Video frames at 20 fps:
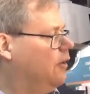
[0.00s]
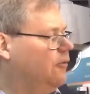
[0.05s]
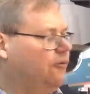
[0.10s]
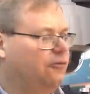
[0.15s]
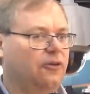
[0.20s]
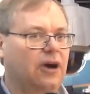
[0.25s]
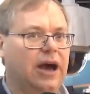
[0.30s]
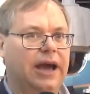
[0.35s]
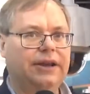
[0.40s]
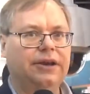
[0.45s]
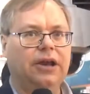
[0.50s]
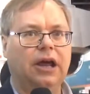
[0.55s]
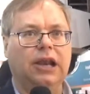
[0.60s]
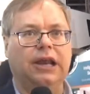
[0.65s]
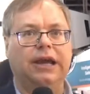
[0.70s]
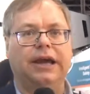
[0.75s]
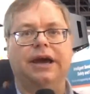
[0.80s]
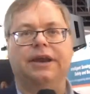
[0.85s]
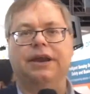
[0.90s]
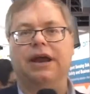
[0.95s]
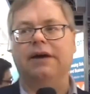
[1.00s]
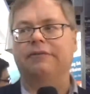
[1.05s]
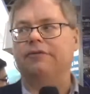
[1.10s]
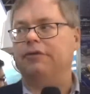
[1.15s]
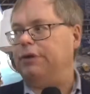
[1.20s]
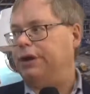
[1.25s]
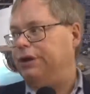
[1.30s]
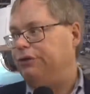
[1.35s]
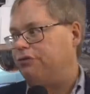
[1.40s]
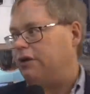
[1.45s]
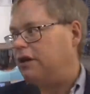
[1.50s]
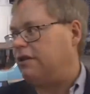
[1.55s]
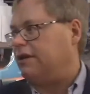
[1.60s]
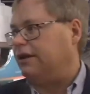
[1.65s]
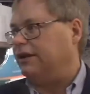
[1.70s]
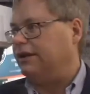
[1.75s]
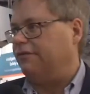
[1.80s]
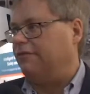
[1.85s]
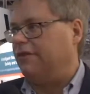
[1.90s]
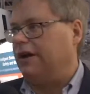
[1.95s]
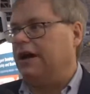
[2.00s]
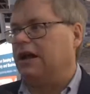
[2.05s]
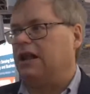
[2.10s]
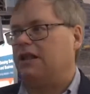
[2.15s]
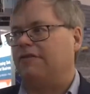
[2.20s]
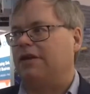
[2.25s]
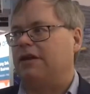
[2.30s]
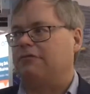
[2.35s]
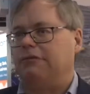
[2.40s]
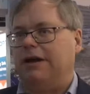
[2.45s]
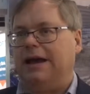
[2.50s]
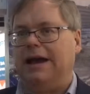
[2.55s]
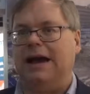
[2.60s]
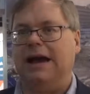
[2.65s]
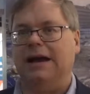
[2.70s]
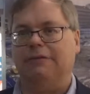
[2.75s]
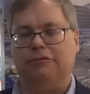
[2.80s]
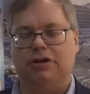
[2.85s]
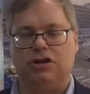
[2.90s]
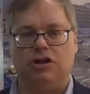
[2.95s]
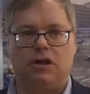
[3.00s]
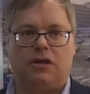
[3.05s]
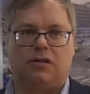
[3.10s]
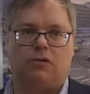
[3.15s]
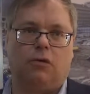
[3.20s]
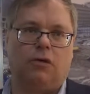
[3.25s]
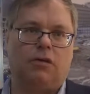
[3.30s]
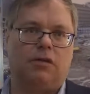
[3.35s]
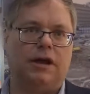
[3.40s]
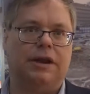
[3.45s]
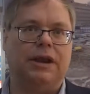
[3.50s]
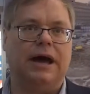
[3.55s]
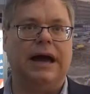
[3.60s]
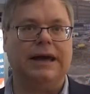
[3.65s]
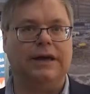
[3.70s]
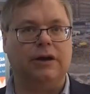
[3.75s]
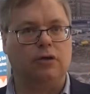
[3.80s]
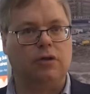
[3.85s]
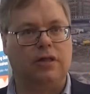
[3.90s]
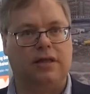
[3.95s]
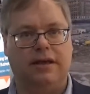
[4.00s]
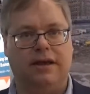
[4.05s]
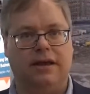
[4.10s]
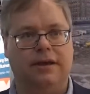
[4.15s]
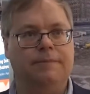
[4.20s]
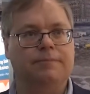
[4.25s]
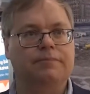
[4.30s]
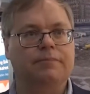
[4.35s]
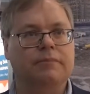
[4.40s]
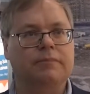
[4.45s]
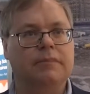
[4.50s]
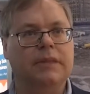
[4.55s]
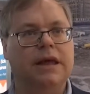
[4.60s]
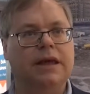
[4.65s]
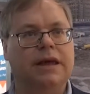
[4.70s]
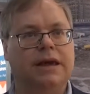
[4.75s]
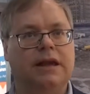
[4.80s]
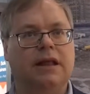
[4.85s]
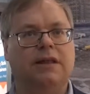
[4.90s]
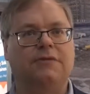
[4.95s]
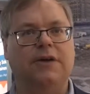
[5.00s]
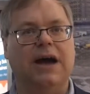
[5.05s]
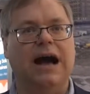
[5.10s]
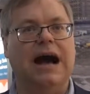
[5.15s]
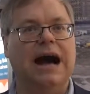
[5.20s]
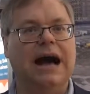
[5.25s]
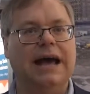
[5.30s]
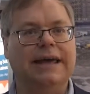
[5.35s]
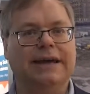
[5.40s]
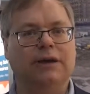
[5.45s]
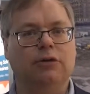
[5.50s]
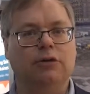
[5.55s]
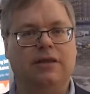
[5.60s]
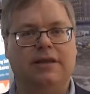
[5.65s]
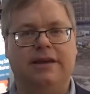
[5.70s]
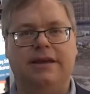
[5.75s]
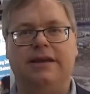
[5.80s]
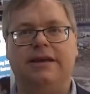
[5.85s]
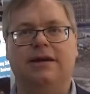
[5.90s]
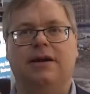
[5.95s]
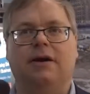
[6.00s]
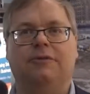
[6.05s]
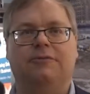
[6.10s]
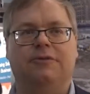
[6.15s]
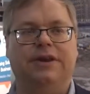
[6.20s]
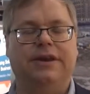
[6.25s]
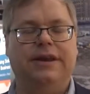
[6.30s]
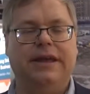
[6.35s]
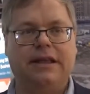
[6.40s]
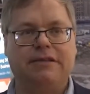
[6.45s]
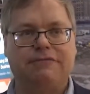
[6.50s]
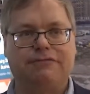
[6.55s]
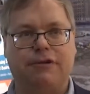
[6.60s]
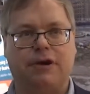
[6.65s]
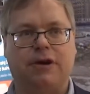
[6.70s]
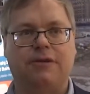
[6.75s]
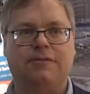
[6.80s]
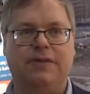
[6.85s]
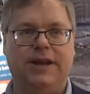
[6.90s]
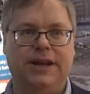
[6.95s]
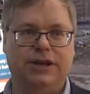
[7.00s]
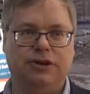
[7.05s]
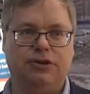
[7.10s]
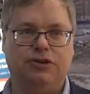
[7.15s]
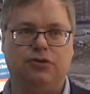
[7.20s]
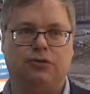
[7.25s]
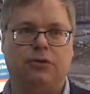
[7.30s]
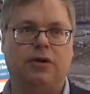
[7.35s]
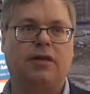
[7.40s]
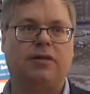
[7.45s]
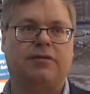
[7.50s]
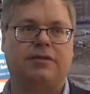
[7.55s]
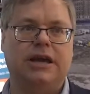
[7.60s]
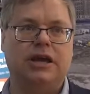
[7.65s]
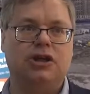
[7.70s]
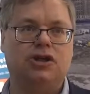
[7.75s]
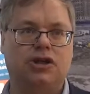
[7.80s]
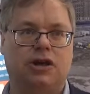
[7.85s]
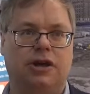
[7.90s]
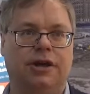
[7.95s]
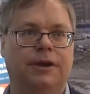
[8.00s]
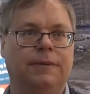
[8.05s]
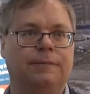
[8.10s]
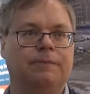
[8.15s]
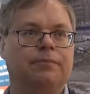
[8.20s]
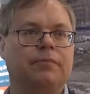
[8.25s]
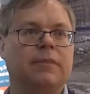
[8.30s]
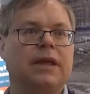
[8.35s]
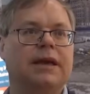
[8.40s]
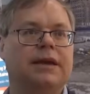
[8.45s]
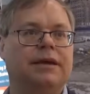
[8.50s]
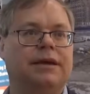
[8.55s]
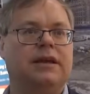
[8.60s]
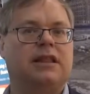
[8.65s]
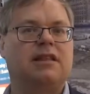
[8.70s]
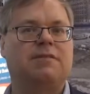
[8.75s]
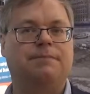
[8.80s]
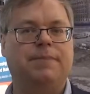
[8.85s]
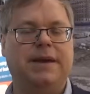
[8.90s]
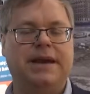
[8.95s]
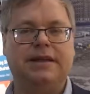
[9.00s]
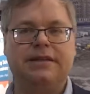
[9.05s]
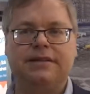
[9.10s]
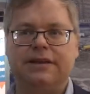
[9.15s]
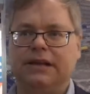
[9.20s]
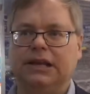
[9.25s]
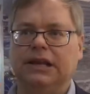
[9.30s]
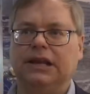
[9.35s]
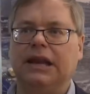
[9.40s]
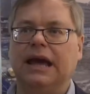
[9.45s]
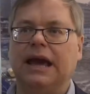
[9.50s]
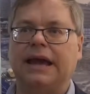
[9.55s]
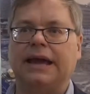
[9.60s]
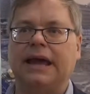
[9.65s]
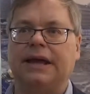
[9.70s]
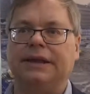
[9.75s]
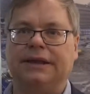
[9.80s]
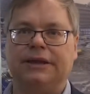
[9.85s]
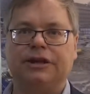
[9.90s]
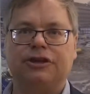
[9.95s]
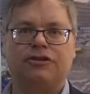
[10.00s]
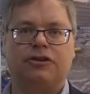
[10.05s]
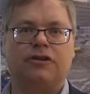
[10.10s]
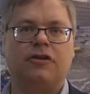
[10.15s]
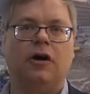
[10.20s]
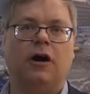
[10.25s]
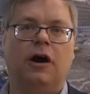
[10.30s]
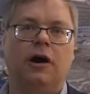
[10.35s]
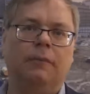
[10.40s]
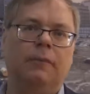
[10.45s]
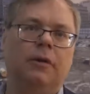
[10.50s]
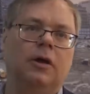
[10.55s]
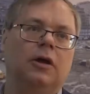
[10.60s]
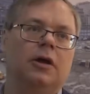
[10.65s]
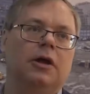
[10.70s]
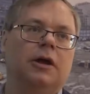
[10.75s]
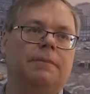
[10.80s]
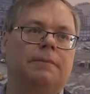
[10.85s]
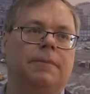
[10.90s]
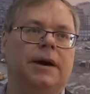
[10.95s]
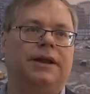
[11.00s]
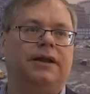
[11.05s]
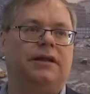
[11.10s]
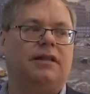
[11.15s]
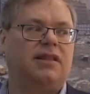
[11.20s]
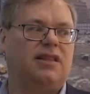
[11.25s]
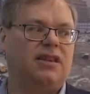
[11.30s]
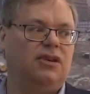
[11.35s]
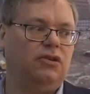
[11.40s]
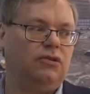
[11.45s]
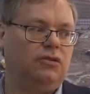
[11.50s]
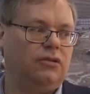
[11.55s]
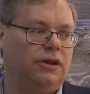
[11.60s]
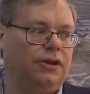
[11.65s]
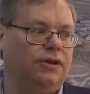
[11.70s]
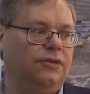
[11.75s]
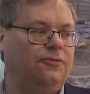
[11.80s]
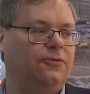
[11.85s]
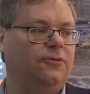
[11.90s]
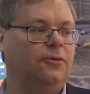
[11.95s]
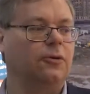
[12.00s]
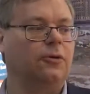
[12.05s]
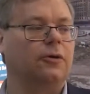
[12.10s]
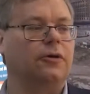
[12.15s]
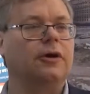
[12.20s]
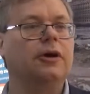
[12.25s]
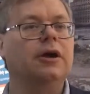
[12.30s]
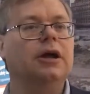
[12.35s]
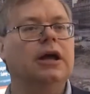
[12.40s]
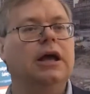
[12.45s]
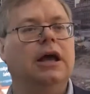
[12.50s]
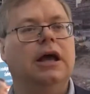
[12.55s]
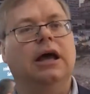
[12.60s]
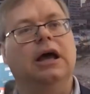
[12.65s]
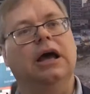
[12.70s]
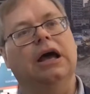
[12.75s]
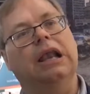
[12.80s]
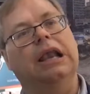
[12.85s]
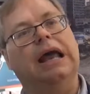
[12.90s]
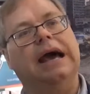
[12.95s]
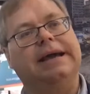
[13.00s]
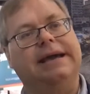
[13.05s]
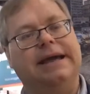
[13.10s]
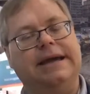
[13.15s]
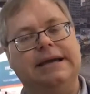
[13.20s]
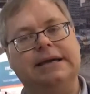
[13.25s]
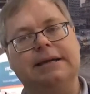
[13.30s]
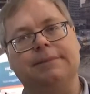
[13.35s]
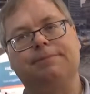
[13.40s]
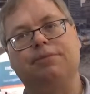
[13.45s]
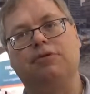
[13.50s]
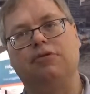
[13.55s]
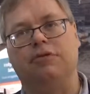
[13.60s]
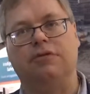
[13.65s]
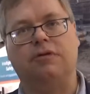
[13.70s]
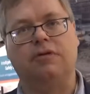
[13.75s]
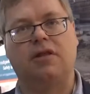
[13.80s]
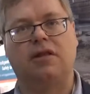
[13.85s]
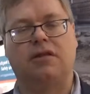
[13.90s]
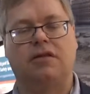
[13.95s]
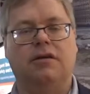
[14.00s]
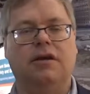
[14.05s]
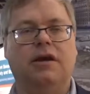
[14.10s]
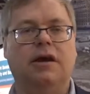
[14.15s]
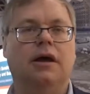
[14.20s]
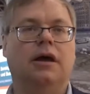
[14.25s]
Finally, another interesting device that we have, which is also an IoT, is the IoT of a network video door station. It's basically like an intercom, but it's suited for like airports,